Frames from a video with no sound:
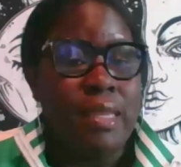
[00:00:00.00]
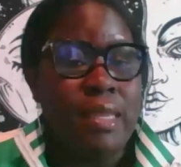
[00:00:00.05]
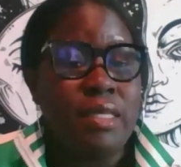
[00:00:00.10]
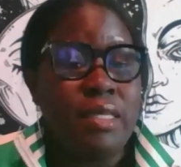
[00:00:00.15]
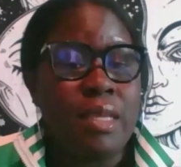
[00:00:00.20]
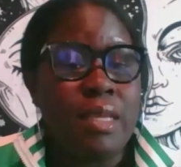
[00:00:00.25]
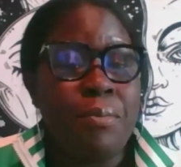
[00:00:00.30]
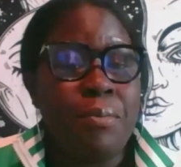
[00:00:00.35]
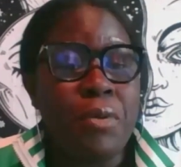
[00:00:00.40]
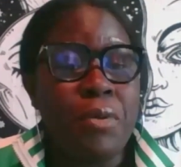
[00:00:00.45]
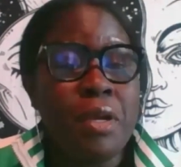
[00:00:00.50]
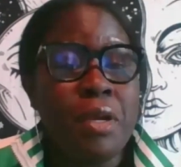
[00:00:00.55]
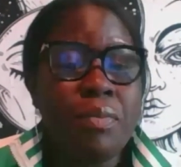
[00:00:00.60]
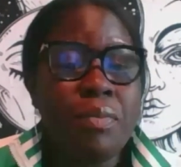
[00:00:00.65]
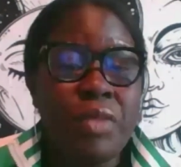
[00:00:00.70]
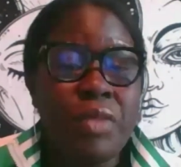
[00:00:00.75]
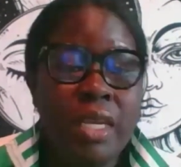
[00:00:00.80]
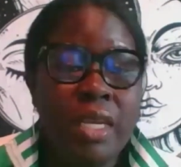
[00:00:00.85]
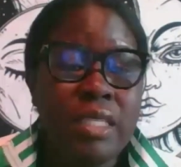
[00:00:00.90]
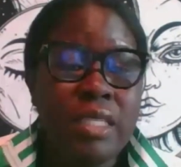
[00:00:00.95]
This can bring
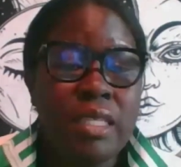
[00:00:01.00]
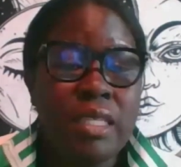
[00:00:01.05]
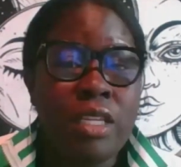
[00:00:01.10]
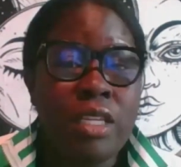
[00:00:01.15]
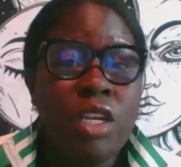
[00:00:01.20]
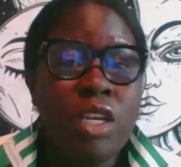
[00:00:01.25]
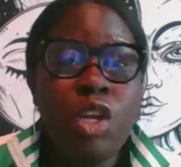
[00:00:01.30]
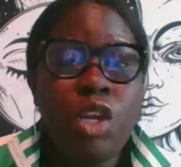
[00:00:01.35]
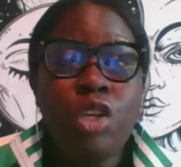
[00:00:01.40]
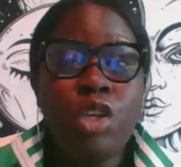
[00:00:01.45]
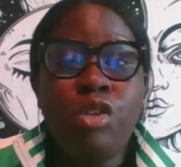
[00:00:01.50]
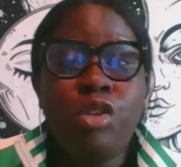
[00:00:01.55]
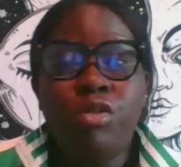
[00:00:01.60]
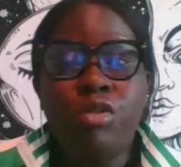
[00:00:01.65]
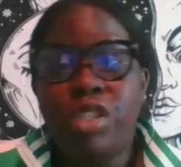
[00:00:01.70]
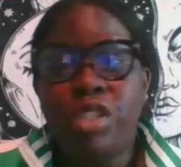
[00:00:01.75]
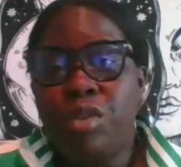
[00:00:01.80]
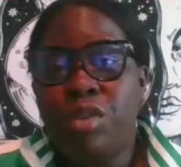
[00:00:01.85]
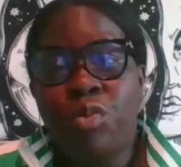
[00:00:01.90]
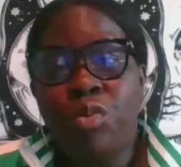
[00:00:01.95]
up things that you
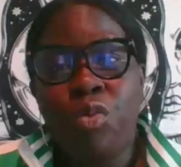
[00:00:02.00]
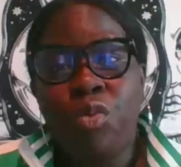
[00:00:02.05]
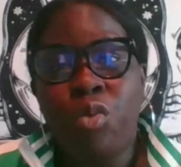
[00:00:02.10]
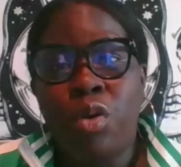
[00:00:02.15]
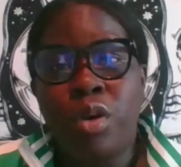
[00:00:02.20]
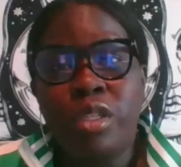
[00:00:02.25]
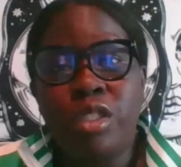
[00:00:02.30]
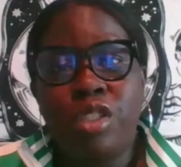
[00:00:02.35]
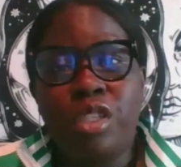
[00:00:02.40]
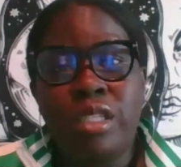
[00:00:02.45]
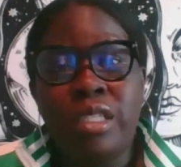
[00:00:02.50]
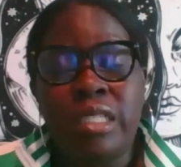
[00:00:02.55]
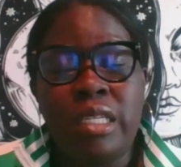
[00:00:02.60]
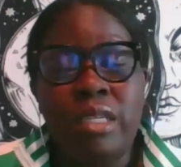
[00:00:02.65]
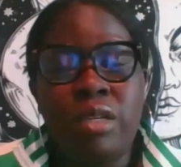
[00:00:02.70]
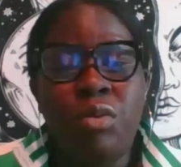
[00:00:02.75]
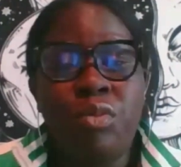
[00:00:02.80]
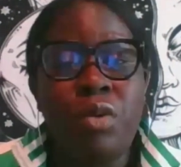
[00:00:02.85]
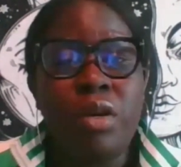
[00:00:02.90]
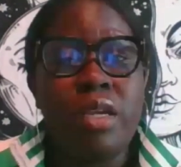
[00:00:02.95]
didn't want to
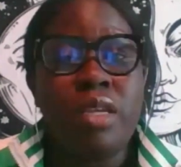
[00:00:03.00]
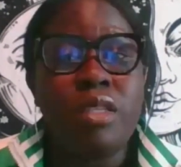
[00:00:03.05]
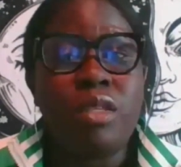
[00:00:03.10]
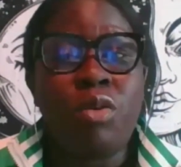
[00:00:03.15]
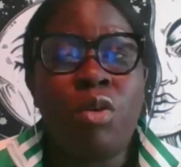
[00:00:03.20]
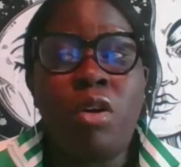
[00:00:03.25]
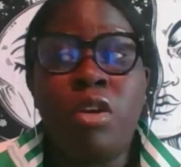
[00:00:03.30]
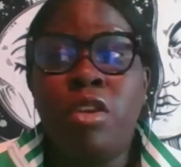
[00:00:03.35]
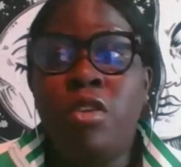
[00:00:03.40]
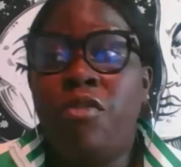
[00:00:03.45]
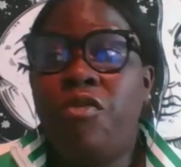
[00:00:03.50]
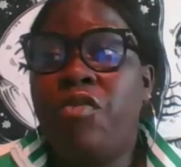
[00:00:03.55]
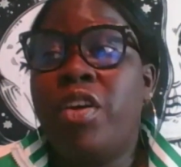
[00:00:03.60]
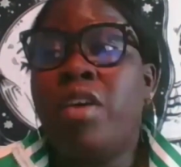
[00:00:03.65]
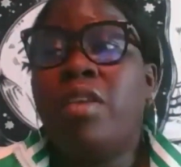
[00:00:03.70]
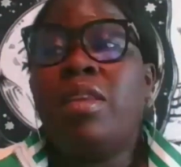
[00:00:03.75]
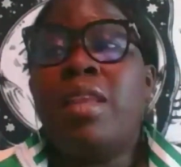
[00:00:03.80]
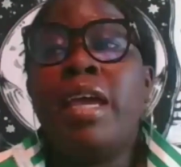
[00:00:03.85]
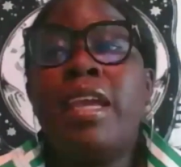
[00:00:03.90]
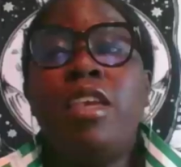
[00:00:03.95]
deal with, or you
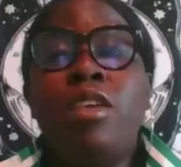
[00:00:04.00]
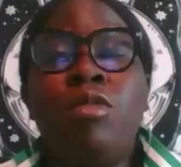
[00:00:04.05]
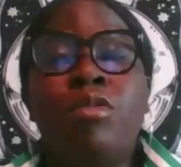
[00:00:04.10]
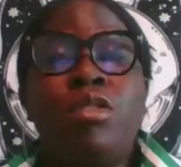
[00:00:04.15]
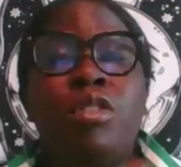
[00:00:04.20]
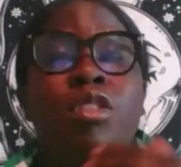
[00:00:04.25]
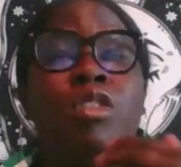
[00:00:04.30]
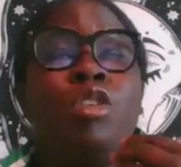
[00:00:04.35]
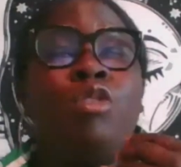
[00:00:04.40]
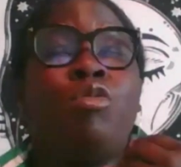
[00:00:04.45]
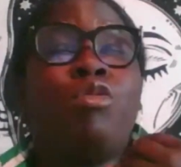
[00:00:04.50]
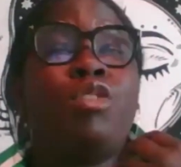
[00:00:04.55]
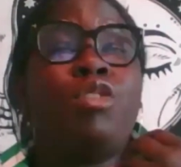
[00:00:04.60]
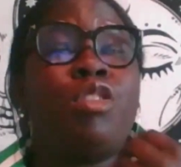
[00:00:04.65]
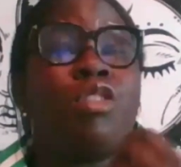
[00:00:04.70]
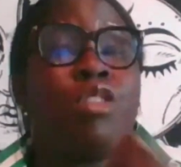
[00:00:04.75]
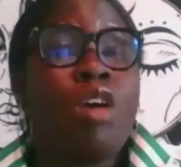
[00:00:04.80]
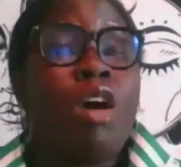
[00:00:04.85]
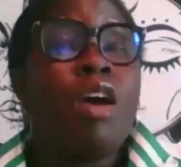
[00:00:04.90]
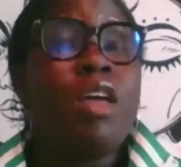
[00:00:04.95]
felt like you
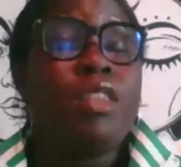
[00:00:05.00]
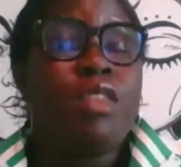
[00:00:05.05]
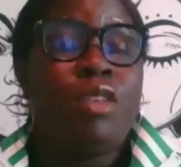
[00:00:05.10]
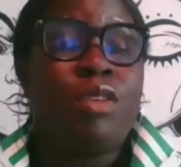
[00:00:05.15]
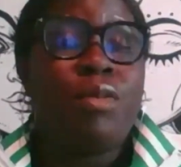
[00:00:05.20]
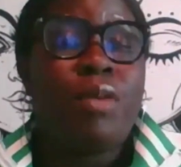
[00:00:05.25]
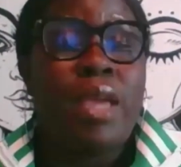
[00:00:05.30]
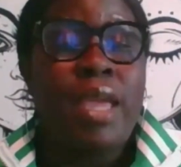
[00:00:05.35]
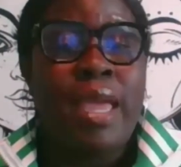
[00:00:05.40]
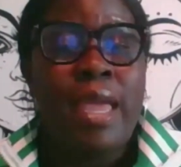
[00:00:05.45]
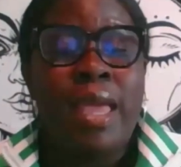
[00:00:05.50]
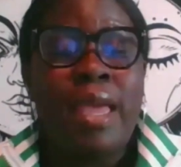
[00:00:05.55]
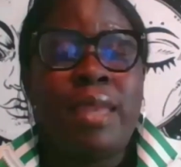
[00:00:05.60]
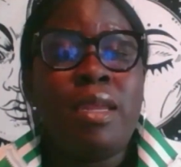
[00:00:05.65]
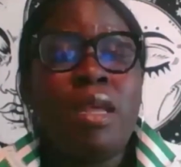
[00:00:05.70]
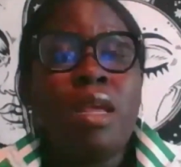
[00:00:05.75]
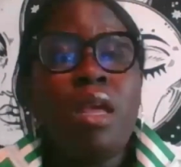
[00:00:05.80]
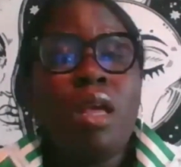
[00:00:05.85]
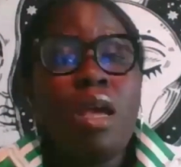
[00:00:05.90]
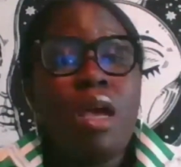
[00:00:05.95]
thought you had
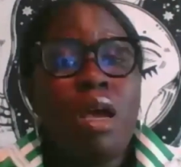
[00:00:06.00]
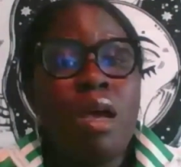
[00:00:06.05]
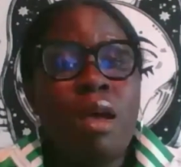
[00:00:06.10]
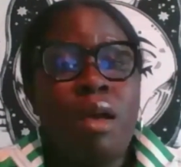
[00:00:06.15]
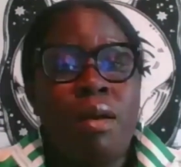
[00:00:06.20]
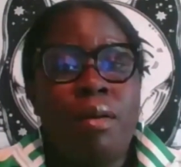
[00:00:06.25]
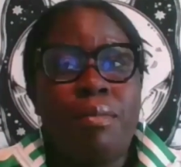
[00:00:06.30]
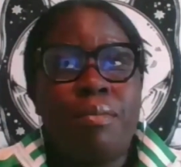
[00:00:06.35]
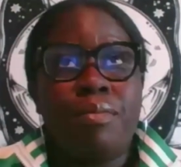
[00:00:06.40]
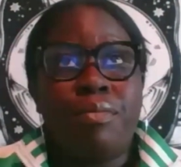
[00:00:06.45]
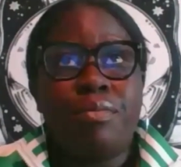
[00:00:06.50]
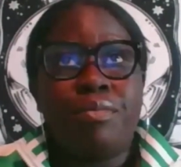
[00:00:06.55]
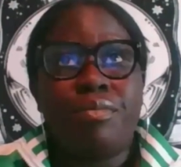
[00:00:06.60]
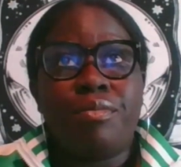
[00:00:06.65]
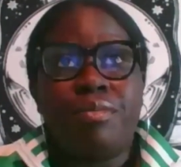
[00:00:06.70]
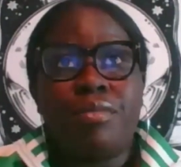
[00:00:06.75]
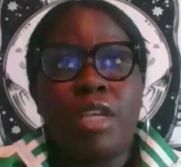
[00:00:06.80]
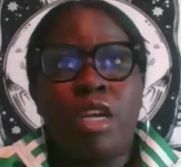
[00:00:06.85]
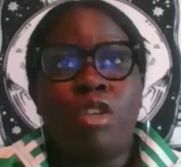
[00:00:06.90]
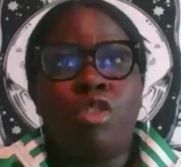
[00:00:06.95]

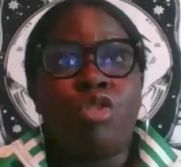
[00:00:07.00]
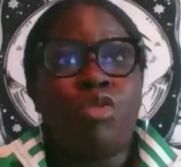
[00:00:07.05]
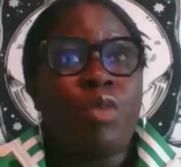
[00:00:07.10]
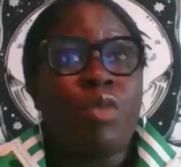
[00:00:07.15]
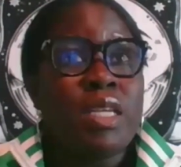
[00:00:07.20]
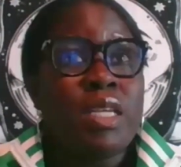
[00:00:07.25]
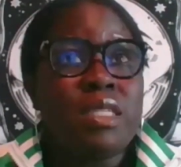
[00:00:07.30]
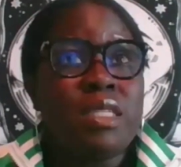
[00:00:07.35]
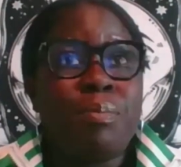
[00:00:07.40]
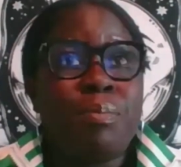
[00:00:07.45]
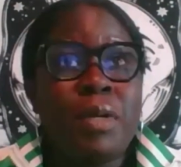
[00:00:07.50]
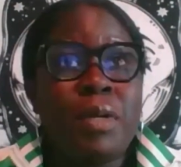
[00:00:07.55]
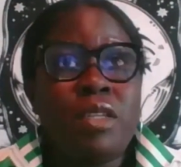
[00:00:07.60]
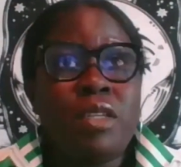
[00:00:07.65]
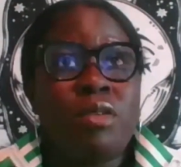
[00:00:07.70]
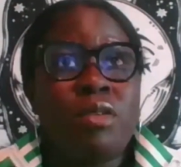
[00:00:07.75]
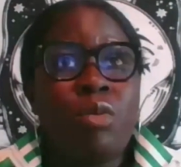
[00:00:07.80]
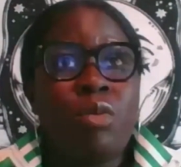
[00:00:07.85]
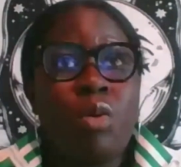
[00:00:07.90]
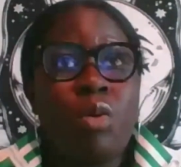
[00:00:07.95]
addressed,
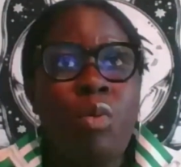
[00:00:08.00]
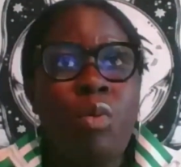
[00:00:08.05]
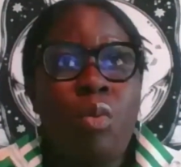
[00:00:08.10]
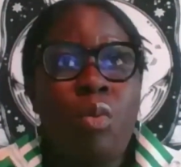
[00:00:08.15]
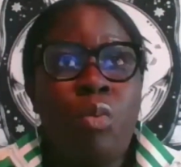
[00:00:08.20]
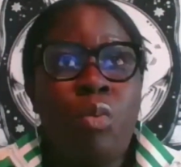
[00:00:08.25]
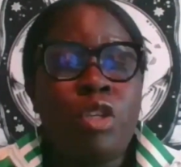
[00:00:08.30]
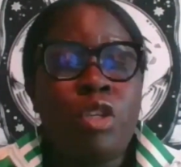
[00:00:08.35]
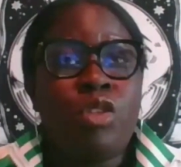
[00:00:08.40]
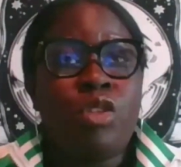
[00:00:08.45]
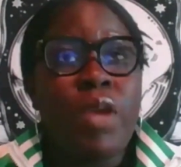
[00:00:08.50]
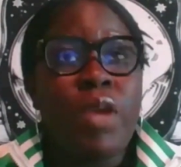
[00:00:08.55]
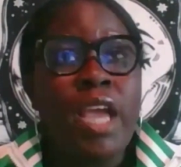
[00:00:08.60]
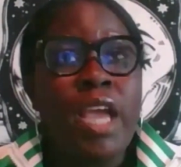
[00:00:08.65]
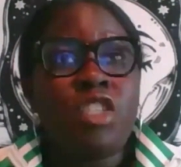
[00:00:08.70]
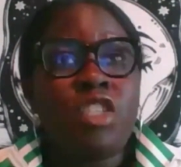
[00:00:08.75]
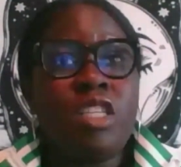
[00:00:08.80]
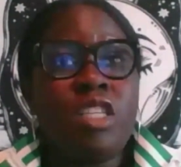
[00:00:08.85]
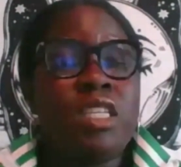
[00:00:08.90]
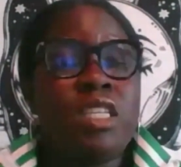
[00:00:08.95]
but what you
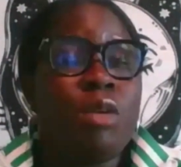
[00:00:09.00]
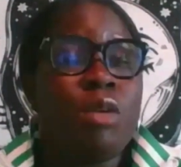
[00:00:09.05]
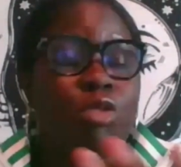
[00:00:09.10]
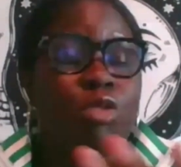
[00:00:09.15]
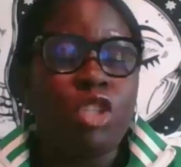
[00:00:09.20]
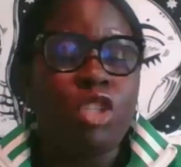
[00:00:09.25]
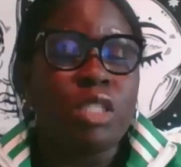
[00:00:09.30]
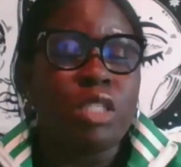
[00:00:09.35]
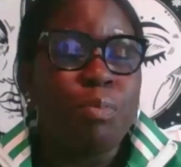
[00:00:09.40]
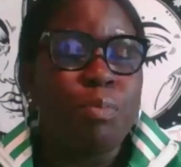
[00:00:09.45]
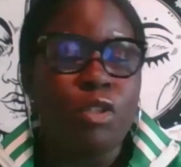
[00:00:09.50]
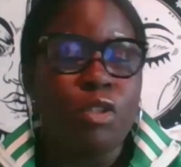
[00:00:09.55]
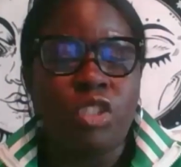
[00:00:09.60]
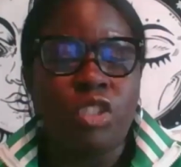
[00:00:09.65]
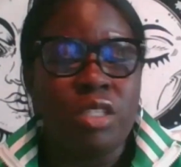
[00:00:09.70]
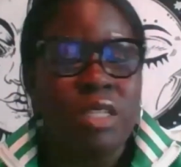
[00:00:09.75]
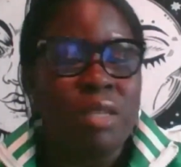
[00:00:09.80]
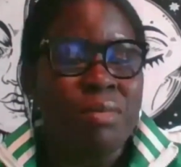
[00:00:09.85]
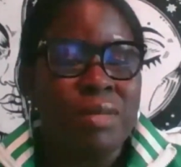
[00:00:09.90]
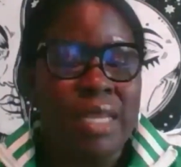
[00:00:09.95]
actually did was just push
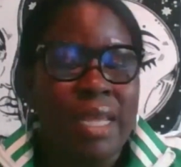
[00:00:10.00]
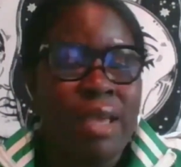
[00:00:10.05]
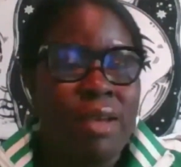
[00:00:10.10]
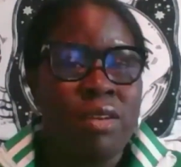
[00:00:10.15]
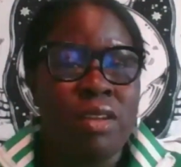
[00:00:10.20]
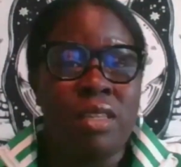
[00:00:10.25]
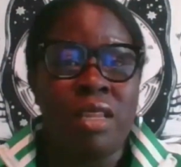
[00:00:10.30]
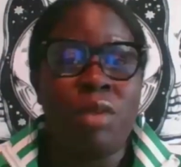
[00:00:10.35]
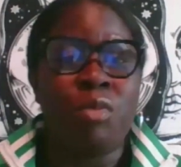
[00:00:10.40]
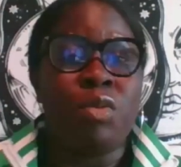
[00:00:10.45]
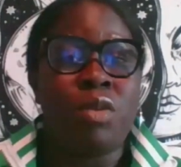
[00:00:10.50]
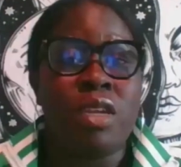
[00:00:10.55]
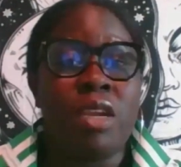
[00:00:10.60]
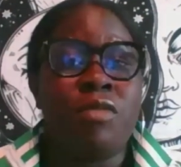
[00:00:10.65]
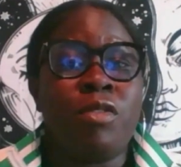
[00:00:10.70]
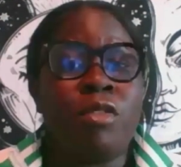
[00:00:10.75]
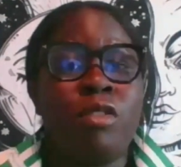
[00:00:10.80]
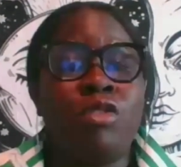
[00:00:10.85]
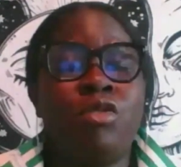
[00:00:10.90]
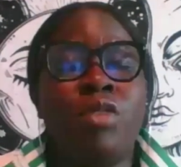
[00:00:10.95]
them down and they were
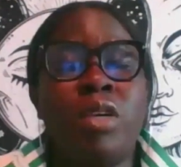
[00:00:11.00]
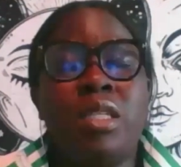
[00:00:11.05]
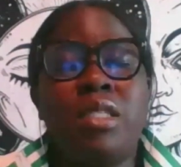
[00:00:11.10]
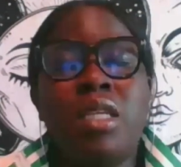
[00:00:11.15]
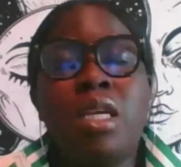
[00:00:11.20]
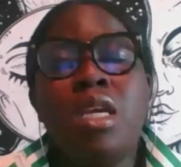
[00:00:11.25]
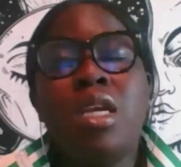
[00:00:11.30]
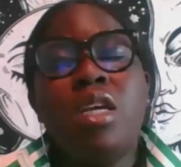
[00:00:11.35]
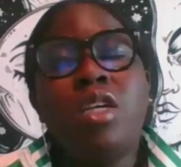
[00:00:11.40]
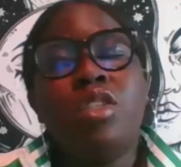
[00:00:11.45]
never addressed.